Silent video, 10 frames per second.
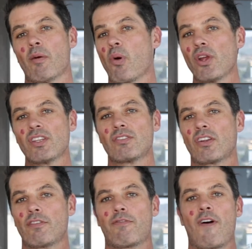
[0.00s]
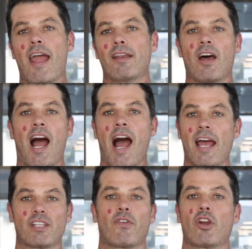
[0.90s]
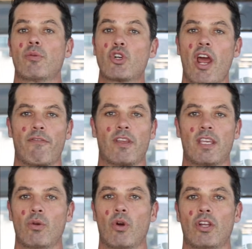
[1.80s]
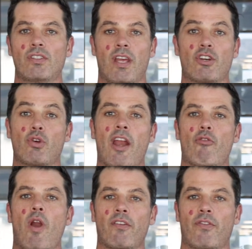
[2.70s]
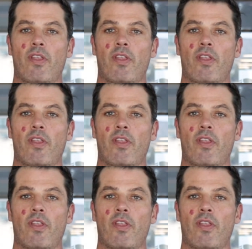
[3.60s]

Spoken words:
point is not to find the highest volume traffic keywords and try and rank for